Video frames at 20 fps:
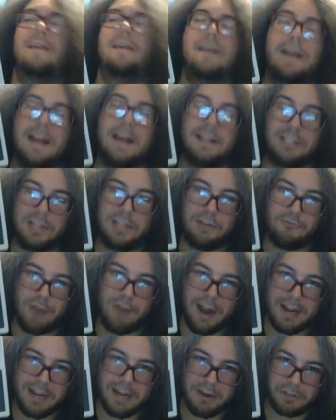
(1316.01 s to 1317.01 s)
It's the
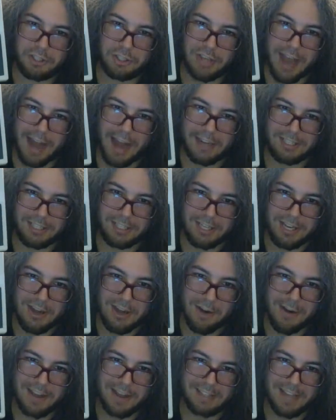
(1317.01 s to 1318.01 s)
Radio Shack
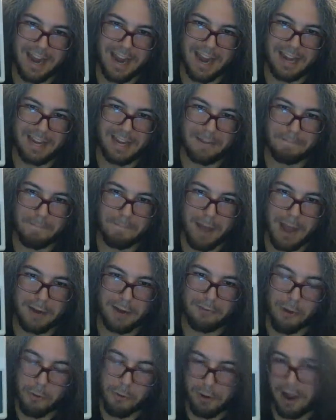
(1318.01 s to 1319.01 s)
TRS-80
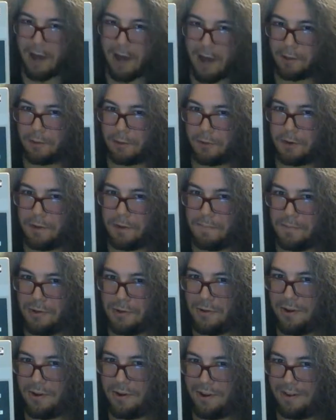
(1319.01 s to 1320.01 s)
micro color
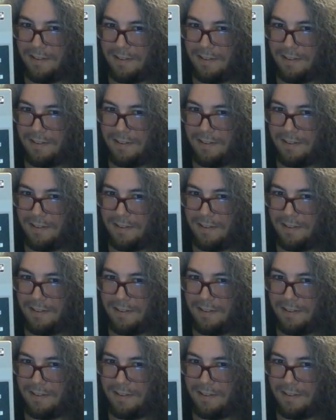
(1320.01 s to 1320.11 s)
computer.